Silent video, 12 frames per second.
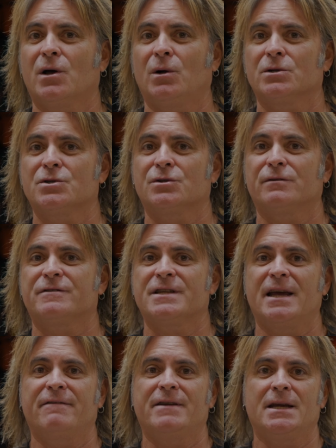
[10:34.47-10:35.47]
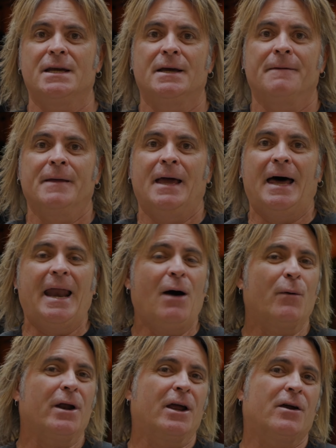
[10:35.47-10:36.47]
a culture of safety. And I
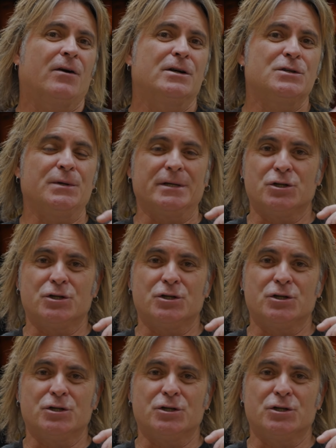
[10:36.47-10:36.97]
would encourage you to